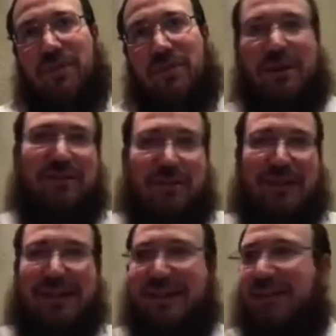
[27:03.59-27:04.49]
We're
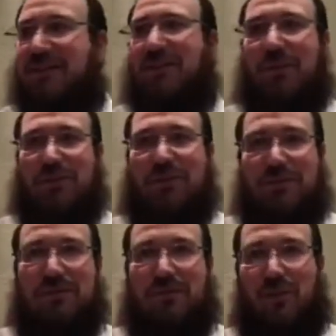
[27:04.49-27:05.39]
not getting into the whole
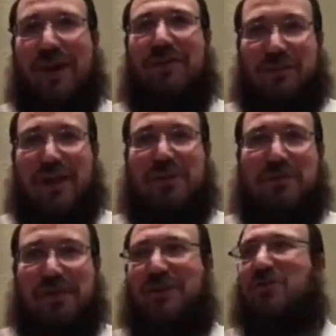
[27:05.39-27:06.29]
whether or not it should
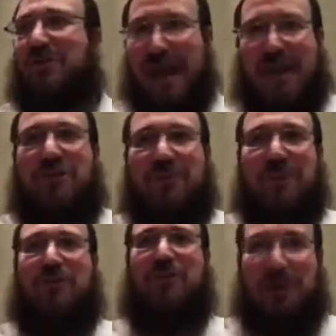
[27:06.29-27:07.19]
be consumed, how it should be
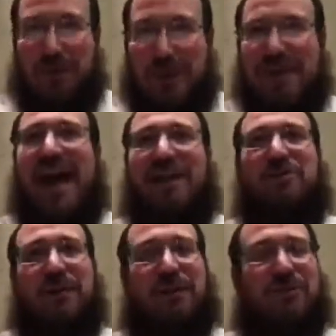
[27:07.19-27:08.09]
consumed. We're talking about that it
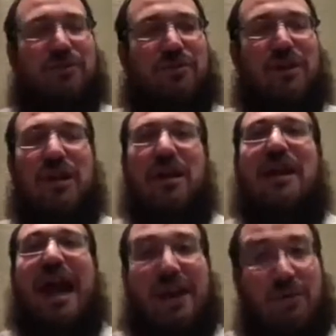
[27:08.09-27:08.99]
should be consumed.
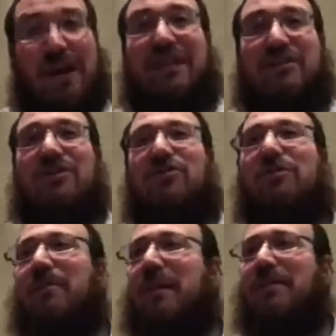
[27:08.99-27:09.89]
And when it's consumed,
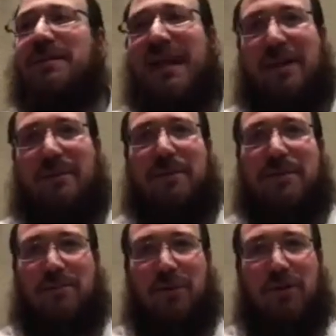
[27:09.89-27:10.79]
it becomes
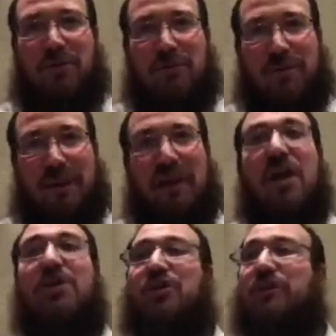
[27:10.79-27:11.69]
a human being.
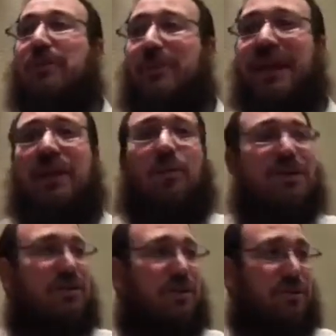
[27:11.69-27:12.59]
The human being, what's
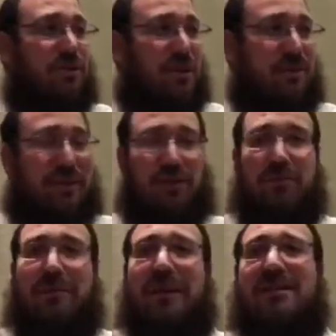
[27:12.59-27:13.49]
so unique about the human
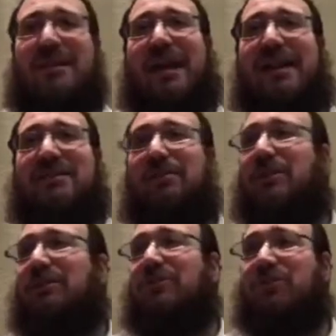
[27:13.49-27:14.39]
being is that it has the
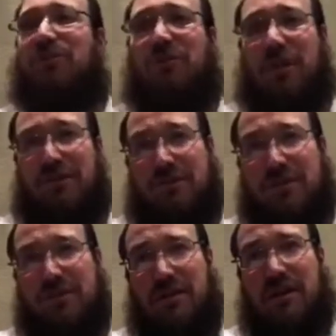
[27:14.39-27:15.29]
ability to do for others.
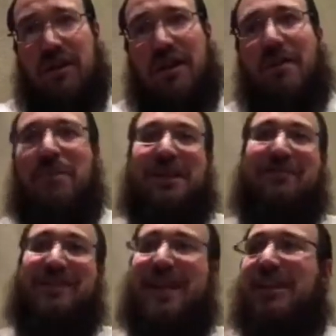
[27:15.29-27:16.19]
But
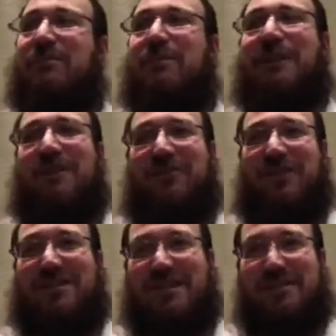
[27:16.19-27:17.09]
even then, the human being
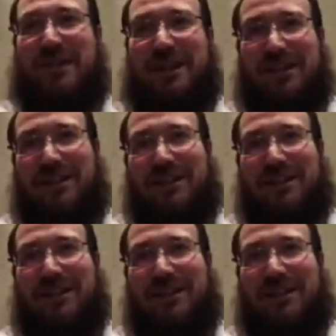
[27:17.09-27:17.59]
feels limited